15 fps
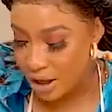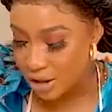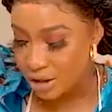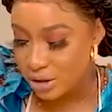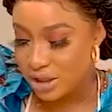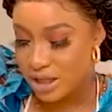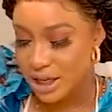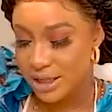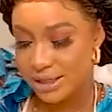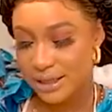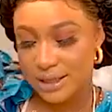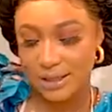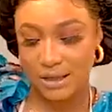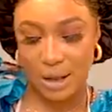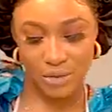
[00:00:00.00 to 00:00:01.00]
So this
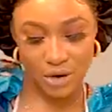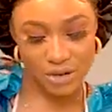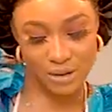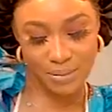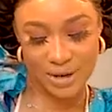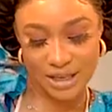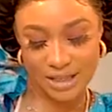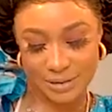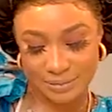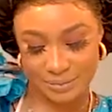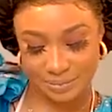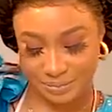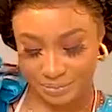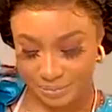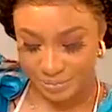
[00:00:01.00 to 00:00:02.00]
is, come closer please.
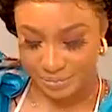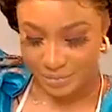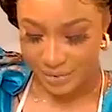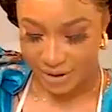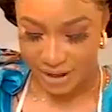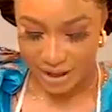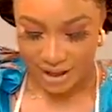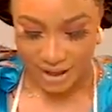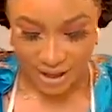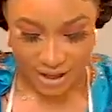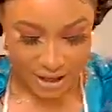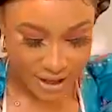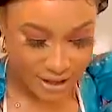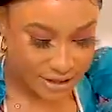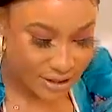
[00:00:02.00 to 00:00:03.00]

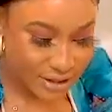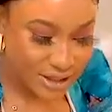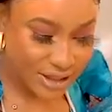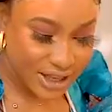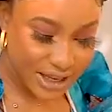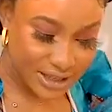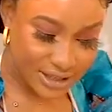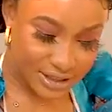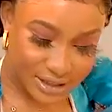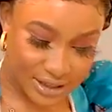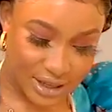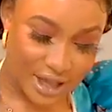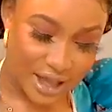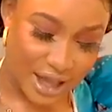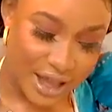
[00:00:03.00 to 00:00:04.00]
So
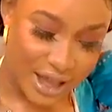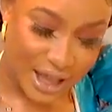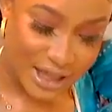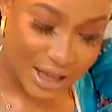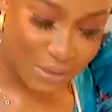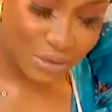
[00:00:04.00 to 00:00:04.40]
this, and